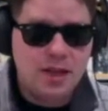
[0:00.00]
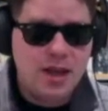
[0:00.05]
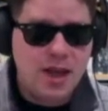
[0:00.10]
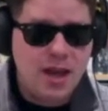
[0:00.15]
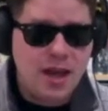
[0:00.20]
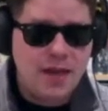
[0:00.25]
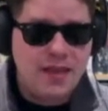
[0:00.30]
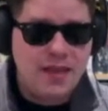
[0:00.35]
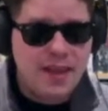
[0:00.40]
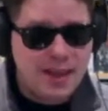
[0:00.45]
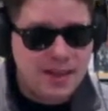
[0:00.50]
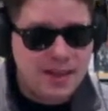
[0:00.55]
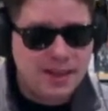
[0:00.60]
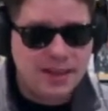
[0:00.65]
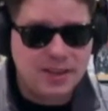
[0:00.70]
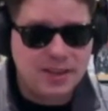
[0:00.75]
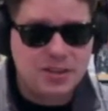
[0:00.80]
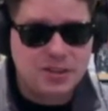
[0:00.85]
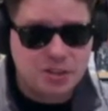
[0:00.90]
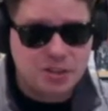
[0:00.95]
and they had
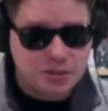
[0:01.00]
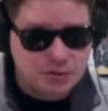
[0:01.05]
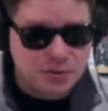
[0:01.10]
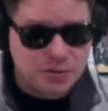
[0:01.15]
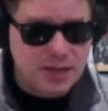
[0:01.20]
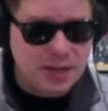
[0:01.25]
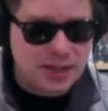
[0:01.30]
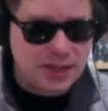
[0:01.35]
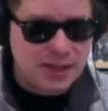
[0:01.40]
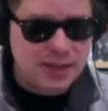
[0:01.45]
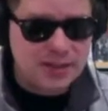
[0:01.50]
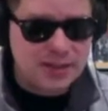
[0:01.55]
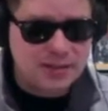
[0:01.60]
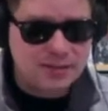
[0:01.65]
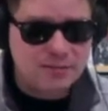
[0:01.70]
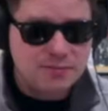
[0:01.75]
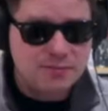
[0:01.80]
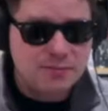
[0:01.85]
like a streak that is